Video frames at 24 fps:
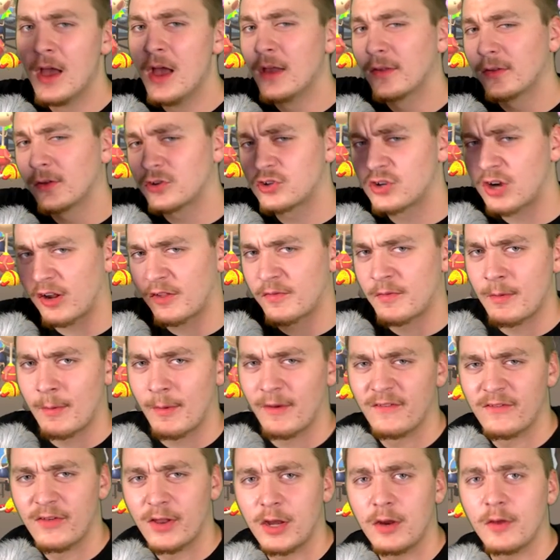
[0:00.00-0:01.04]
So trust me,
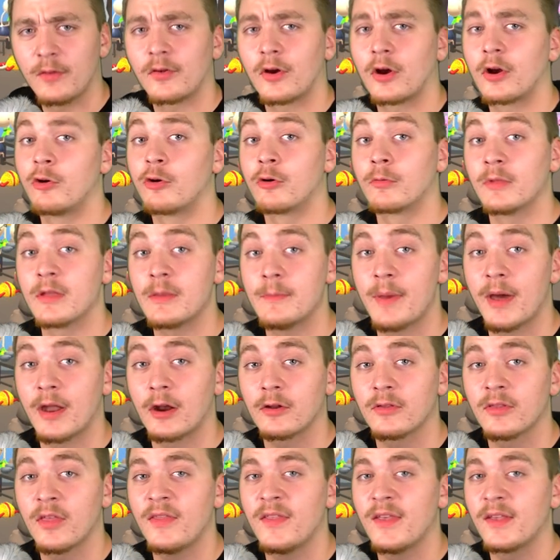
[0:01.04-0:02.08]
my videos are normally
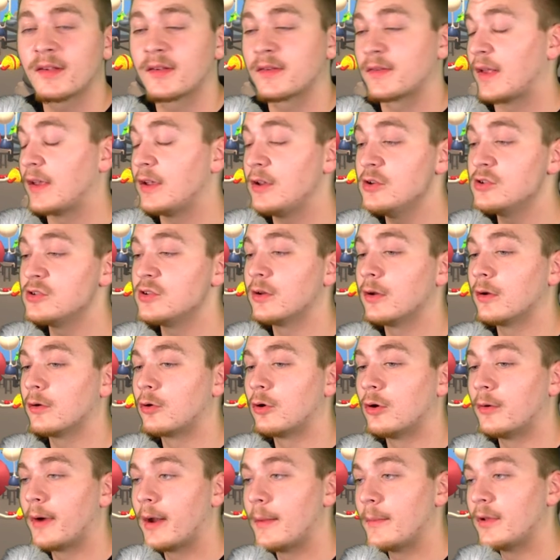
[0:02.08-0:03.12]
better than this because I usually
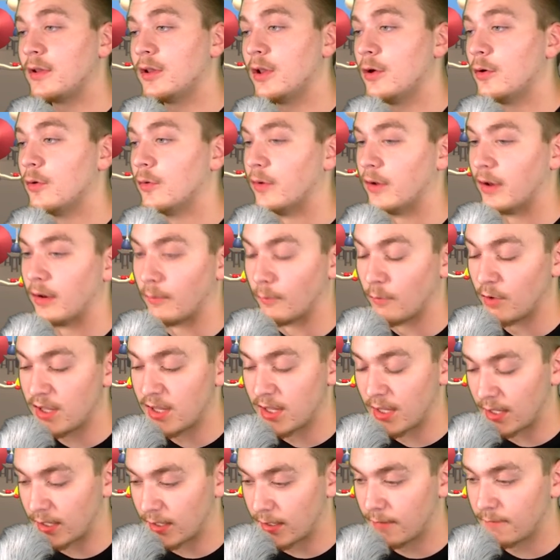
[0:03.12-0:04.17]
record when I'm alone and we
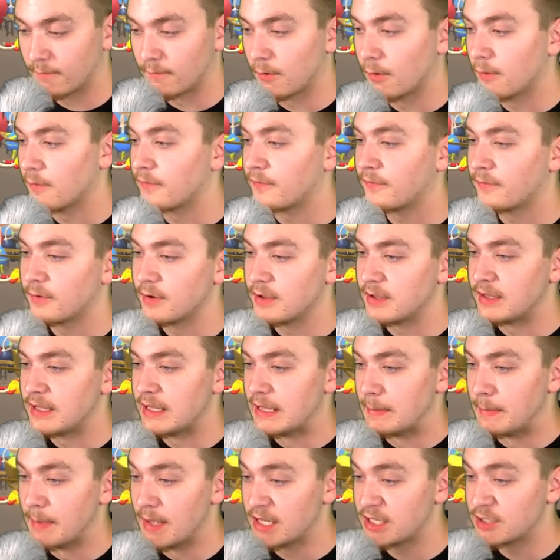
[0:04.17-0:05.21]
can get real
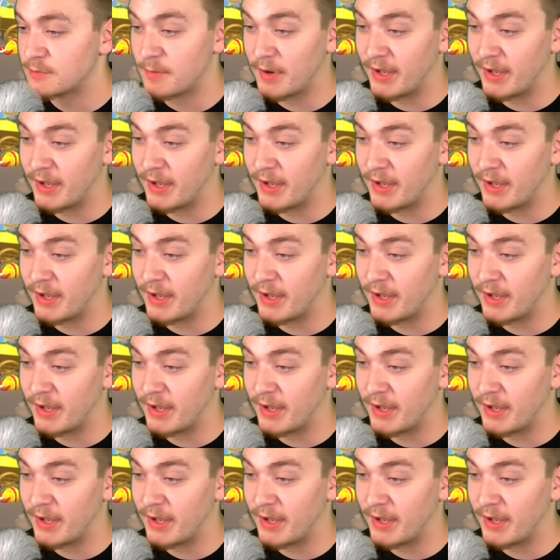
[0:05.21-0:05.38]
freaky, bitch.